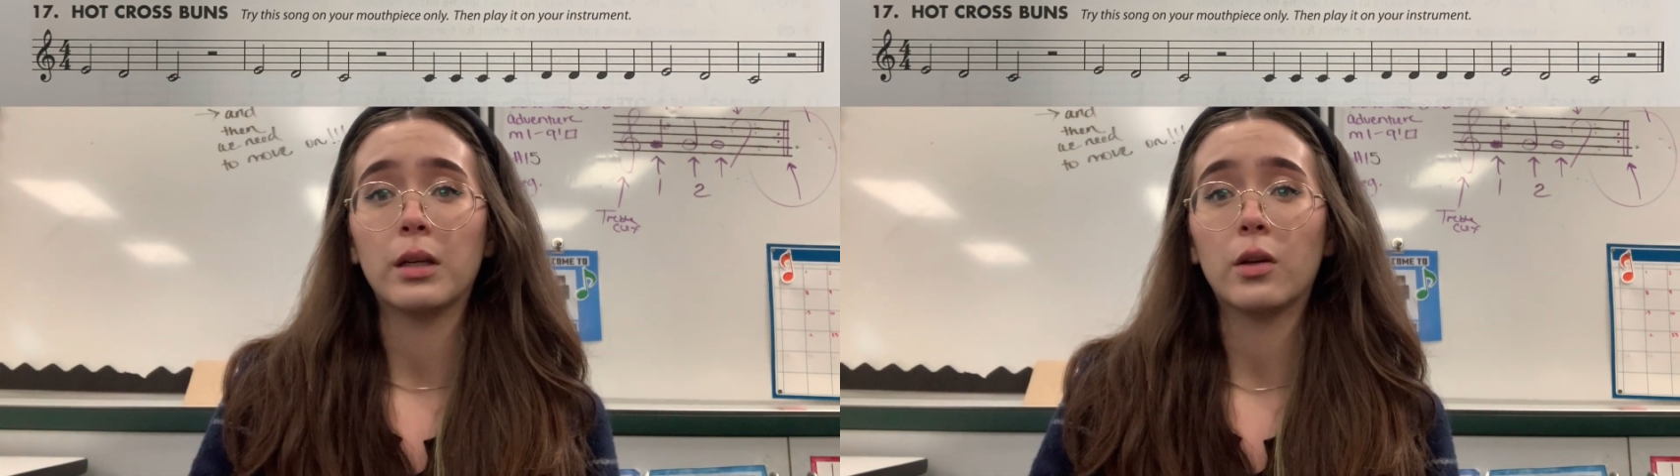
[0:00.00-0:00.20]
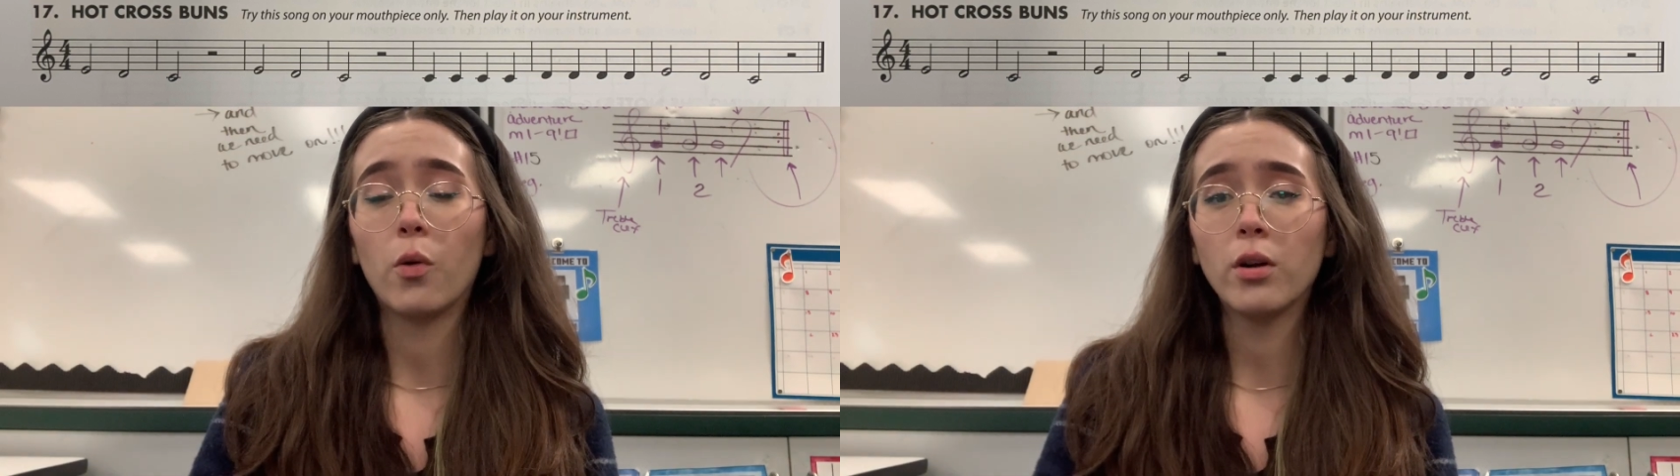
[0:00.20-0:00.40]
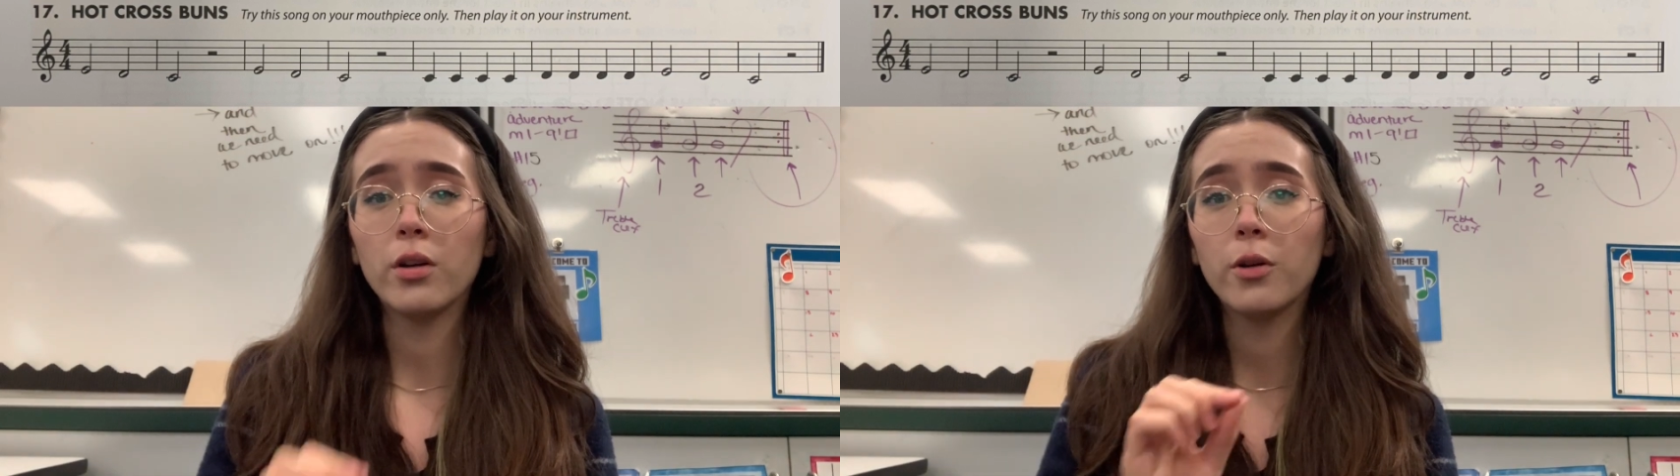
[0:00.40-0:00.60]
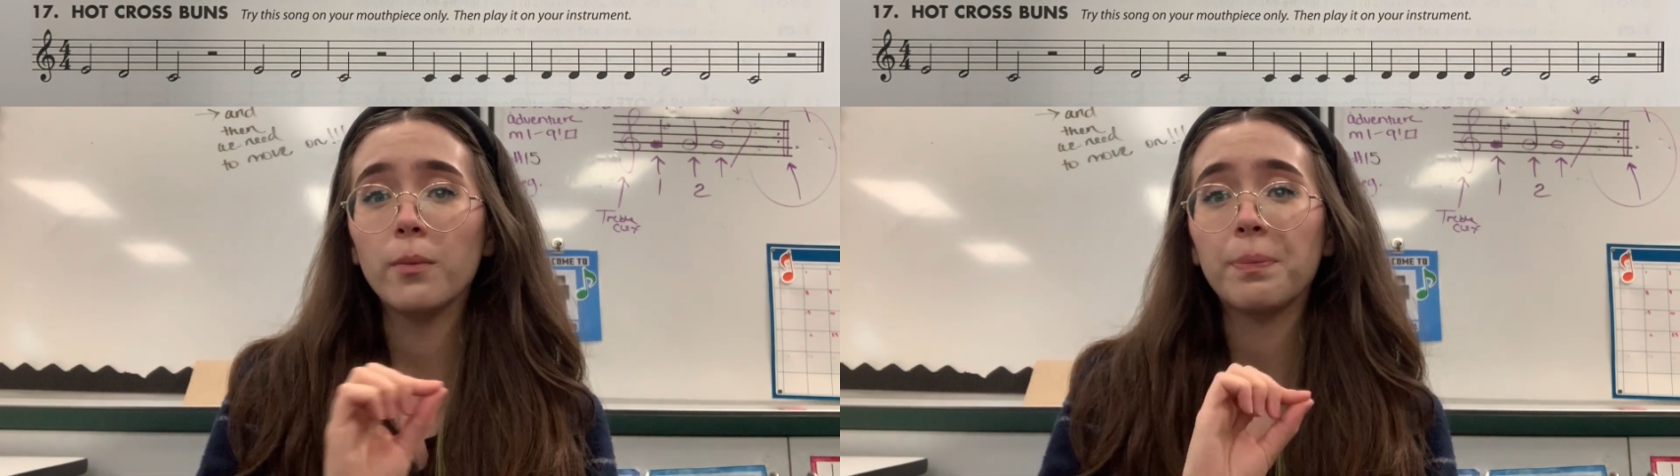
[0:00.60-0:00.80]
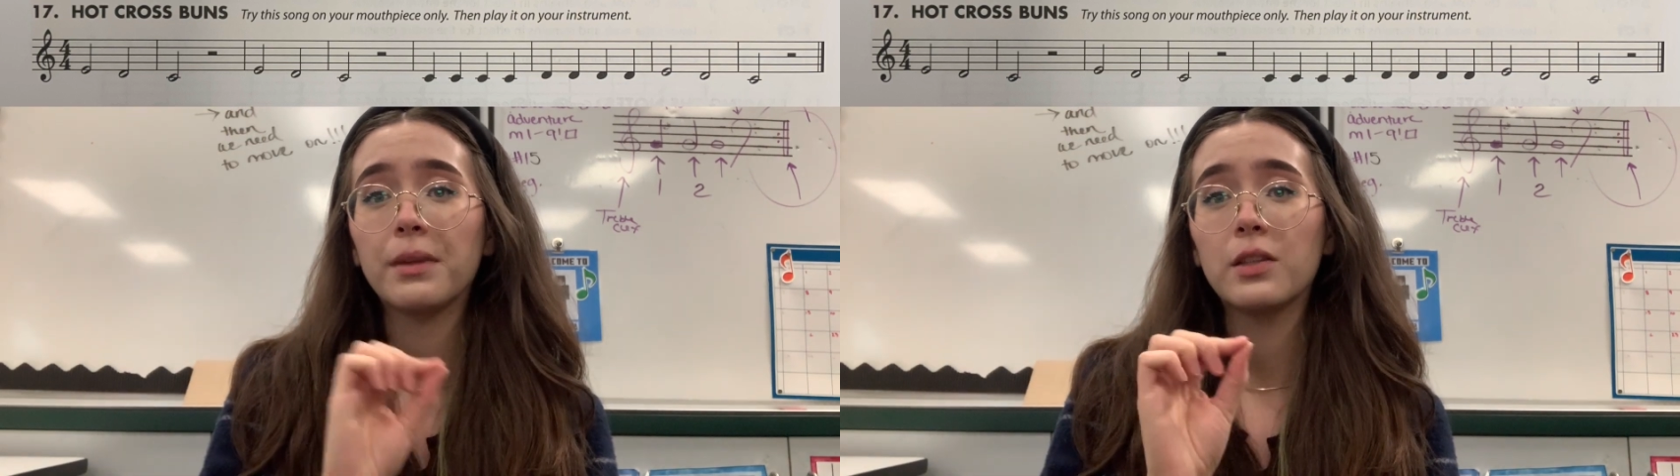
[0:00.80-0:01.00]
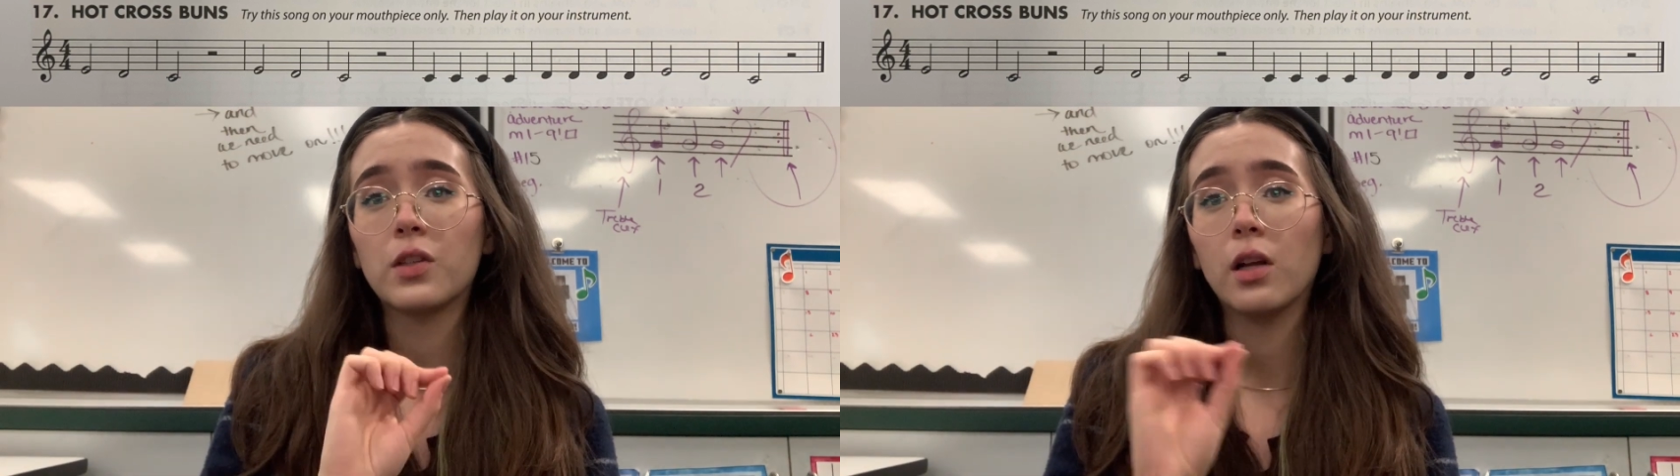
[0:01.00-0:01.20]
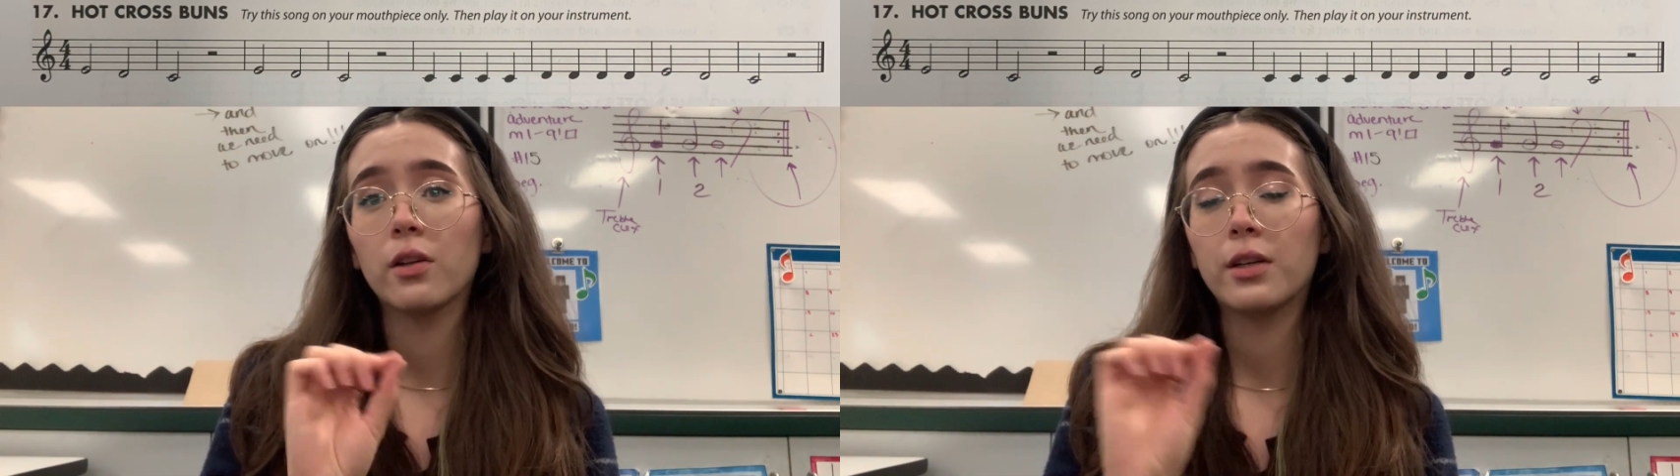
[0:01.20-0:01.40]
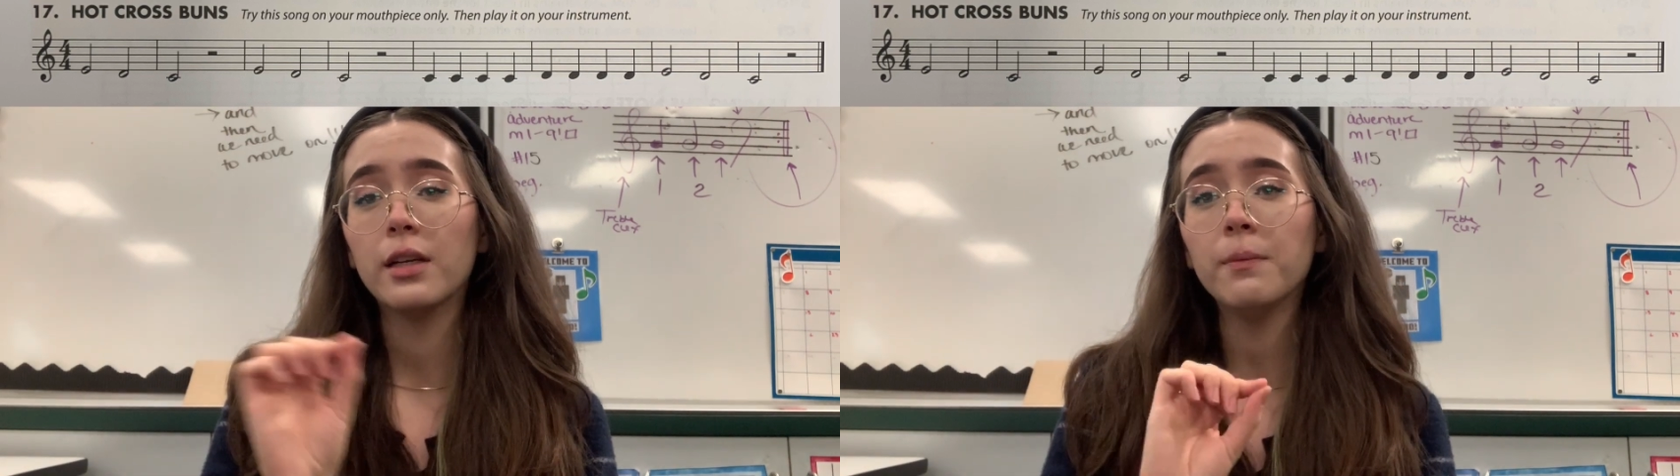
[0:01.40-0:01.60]
A quarter note is
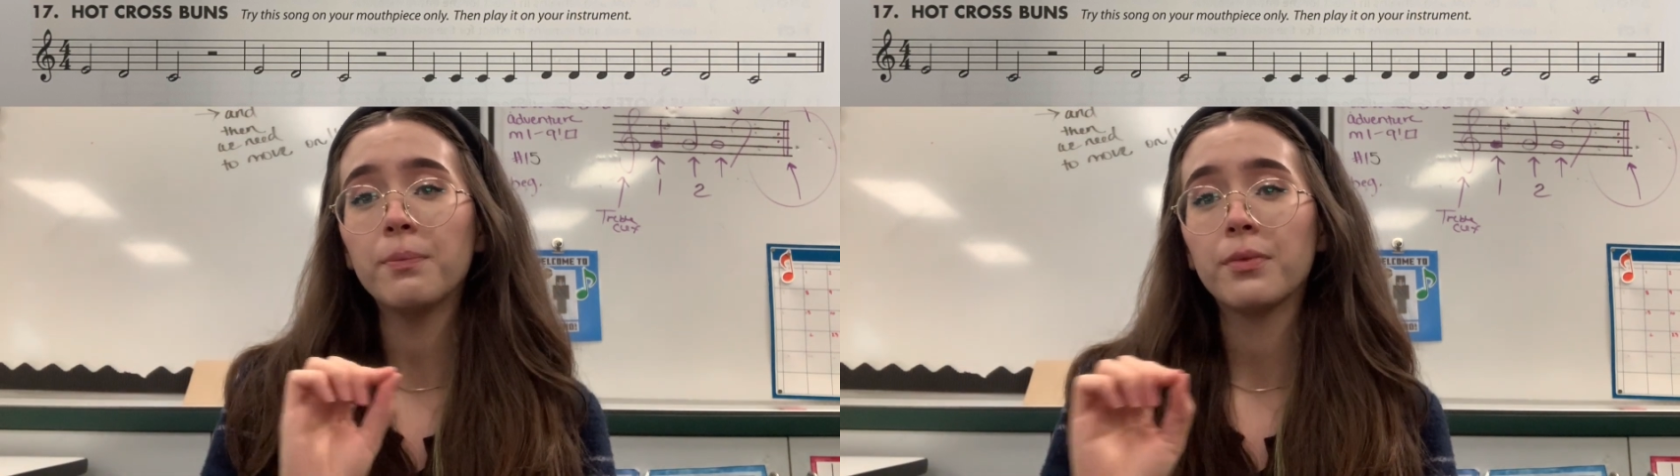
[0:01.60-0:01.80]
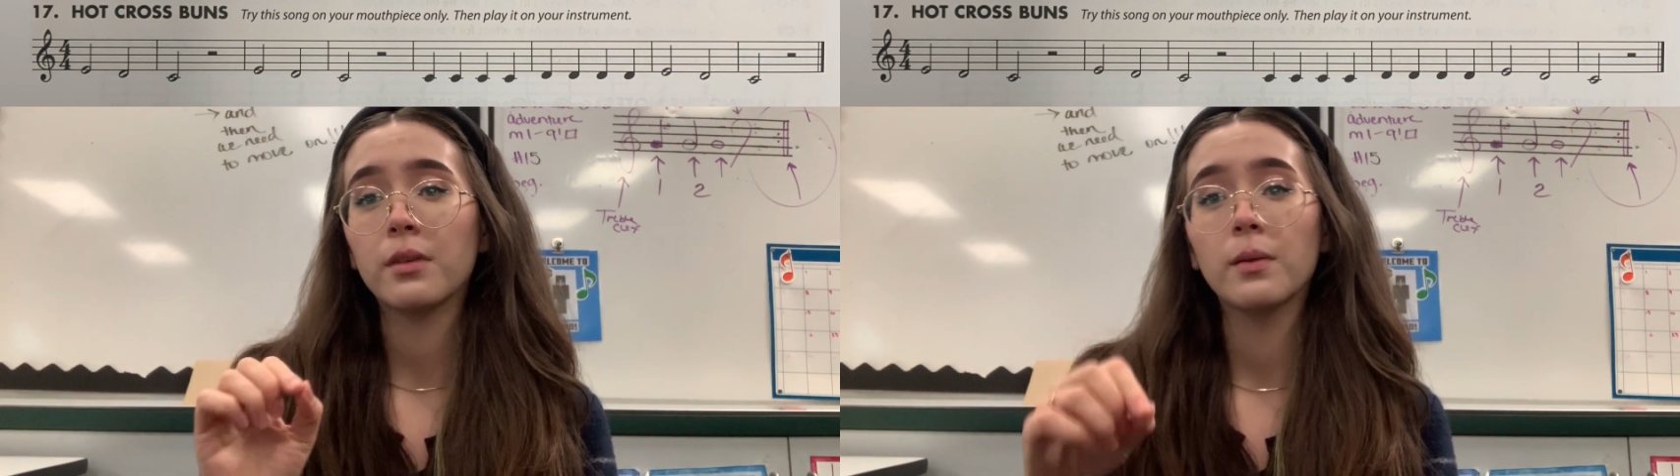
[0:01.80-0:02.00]
colored in.